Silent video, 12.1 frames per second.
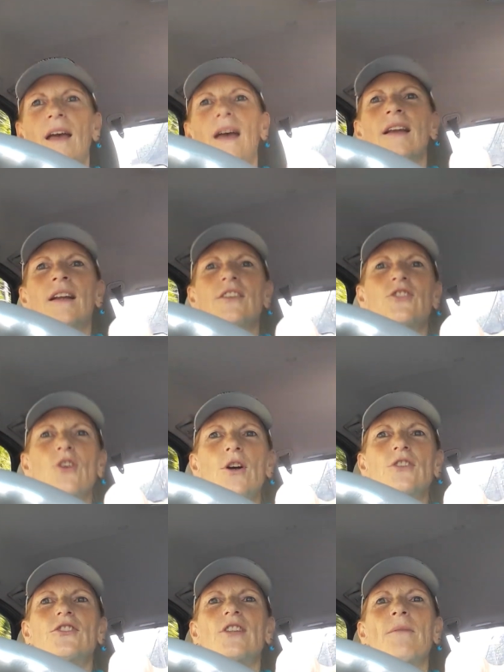And I
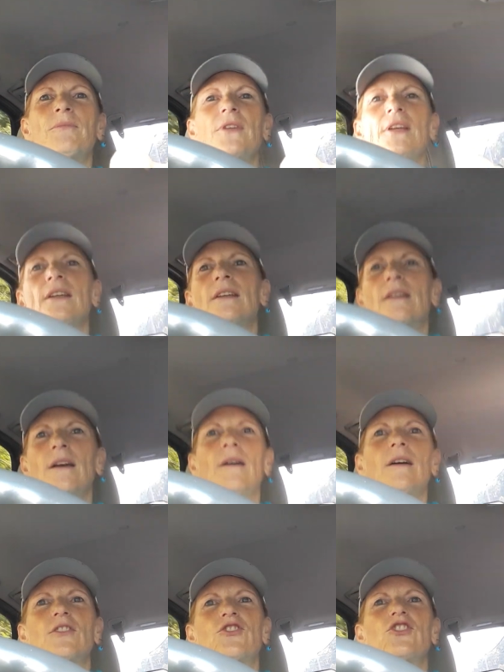saw something,
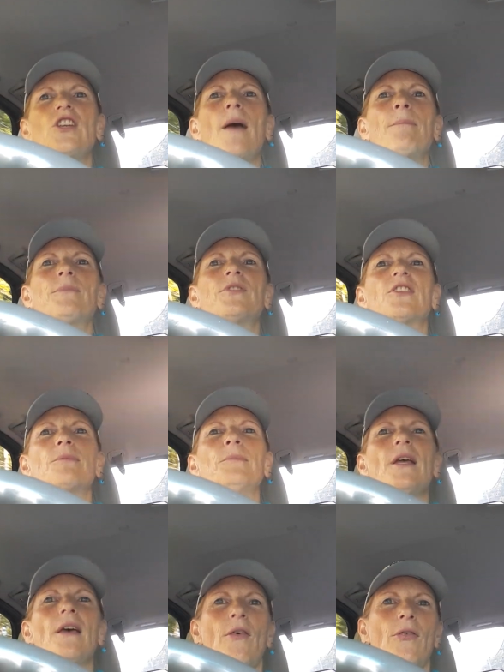uh, Shep
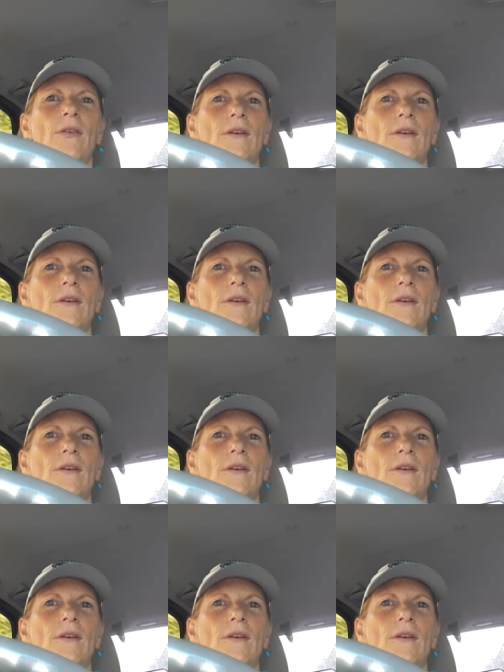Smith.